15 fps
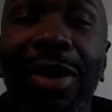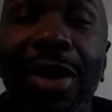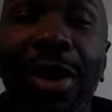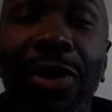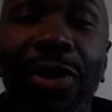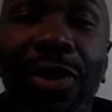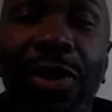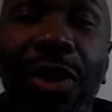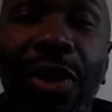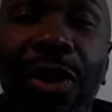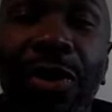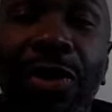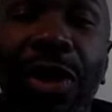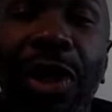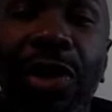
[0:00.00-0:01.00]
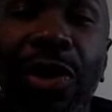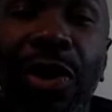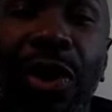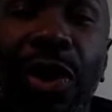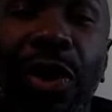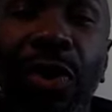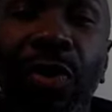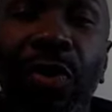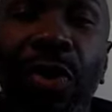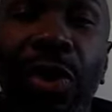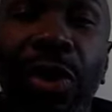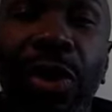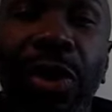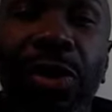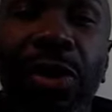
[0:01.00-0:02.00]
on your own in your own
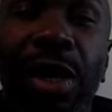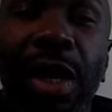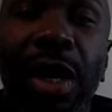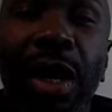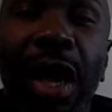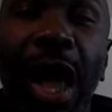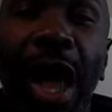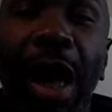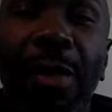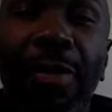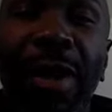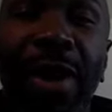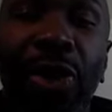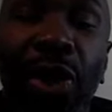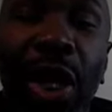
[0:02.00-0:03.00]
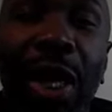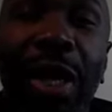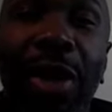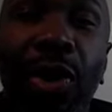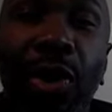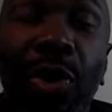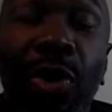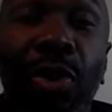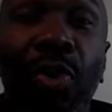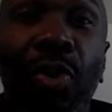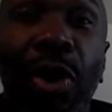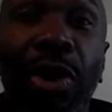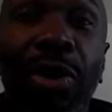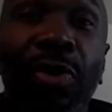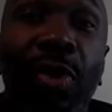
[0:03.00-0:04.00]
words by thinking through
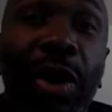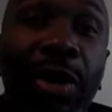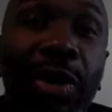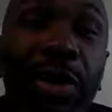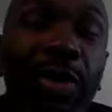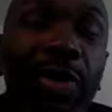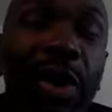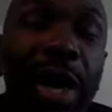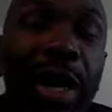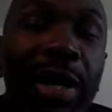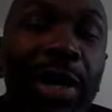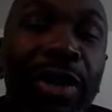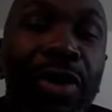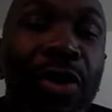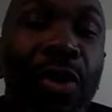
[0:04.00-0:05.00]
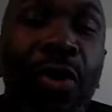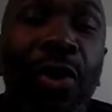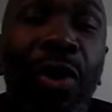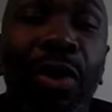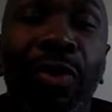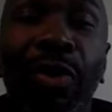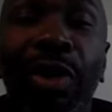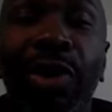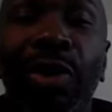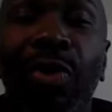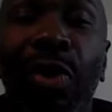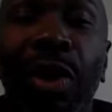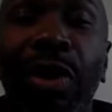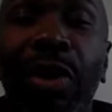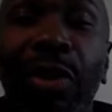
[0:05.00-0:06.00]
what you wanted to write and in the order which you
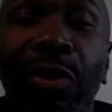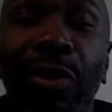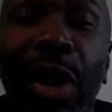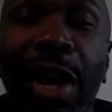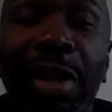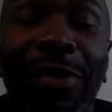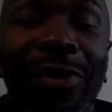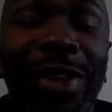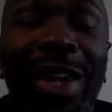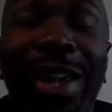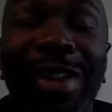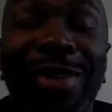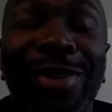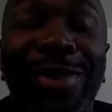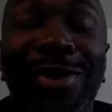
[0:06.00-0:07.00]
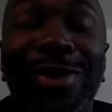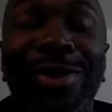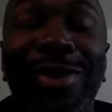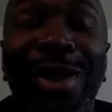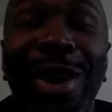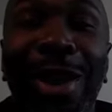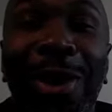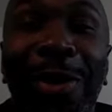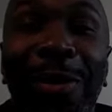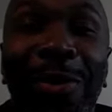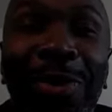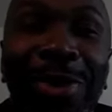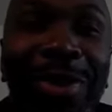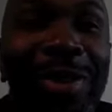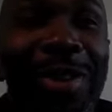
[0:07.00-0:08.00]
wanted to write? If the answer is no,
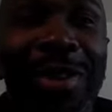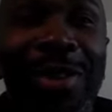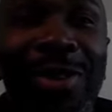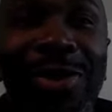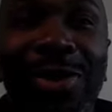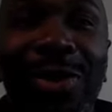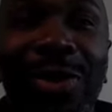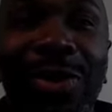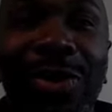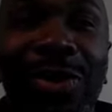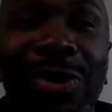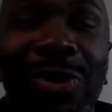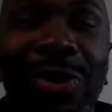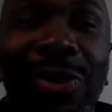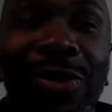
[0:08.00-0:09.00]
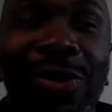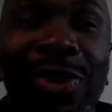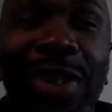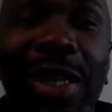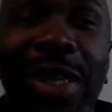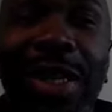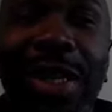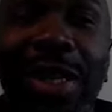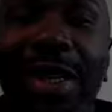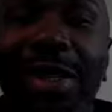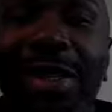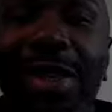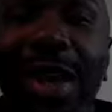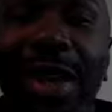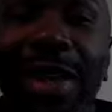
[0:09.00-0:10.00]
then you're still sort of cheating.
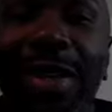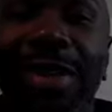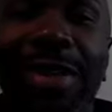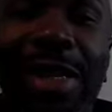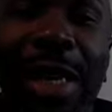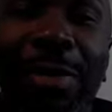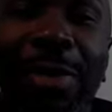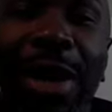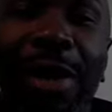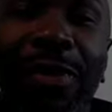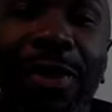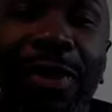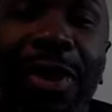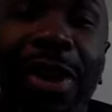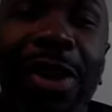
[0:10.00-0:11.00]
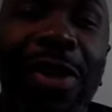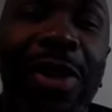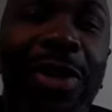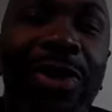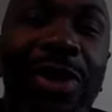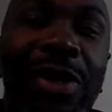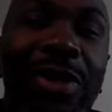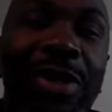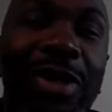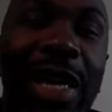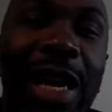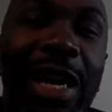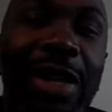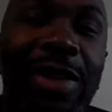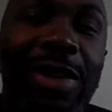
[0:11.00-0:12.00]
It's not on the same level as just
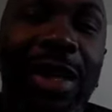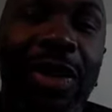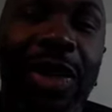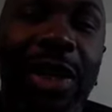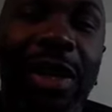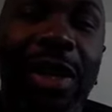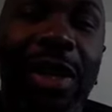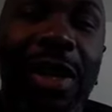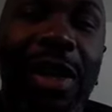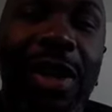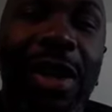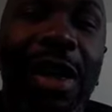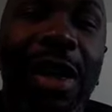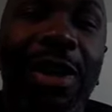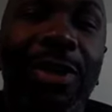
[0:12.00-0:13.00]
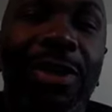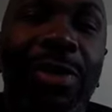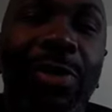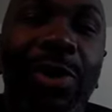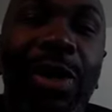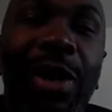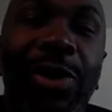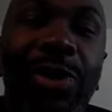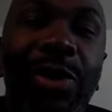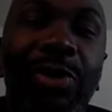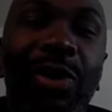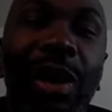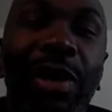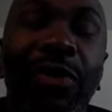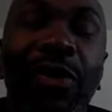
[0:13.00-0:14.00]
taking something else someone else is
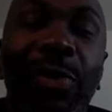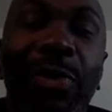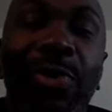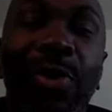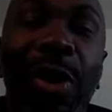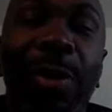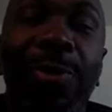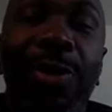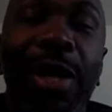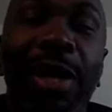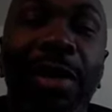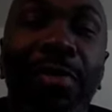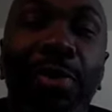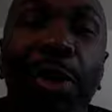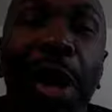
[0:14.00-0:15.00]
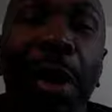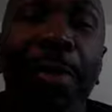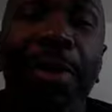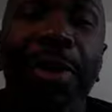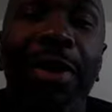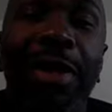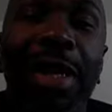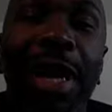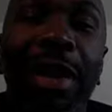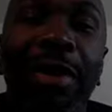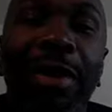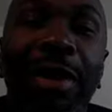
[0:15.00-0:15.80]
writing from a website and plopping it down